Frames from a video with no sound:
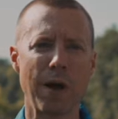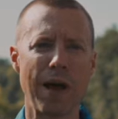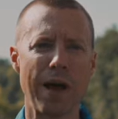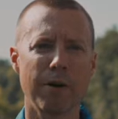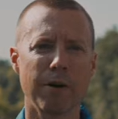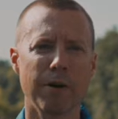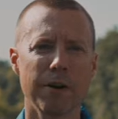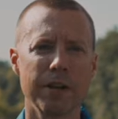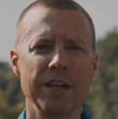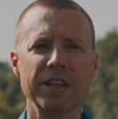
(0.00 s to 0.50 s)

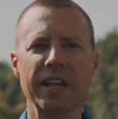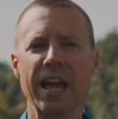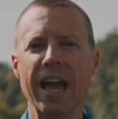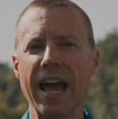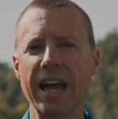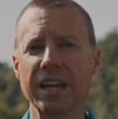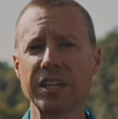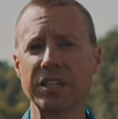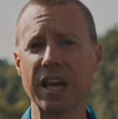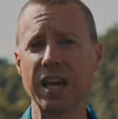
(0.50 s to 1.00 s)
power in the
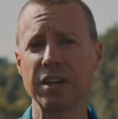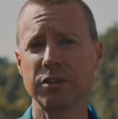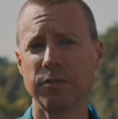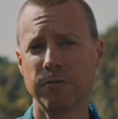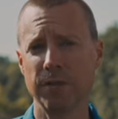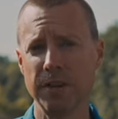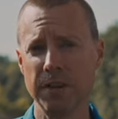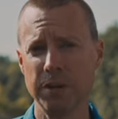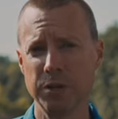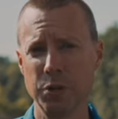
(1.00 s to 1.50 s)

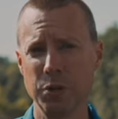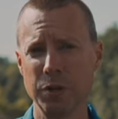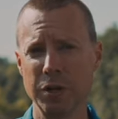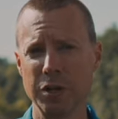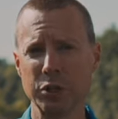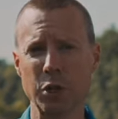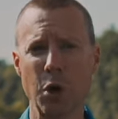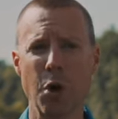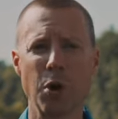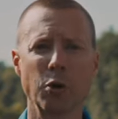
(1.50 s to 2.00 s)
XSV
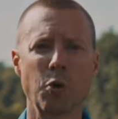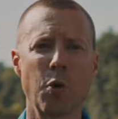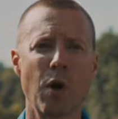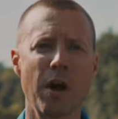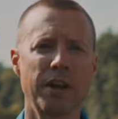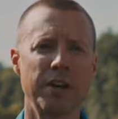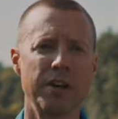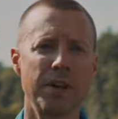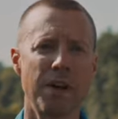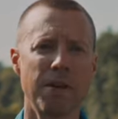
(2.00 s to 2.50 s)
units aren't
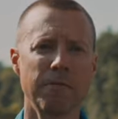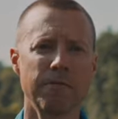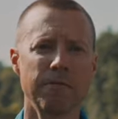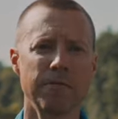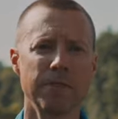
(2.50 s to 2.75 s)
quite enough,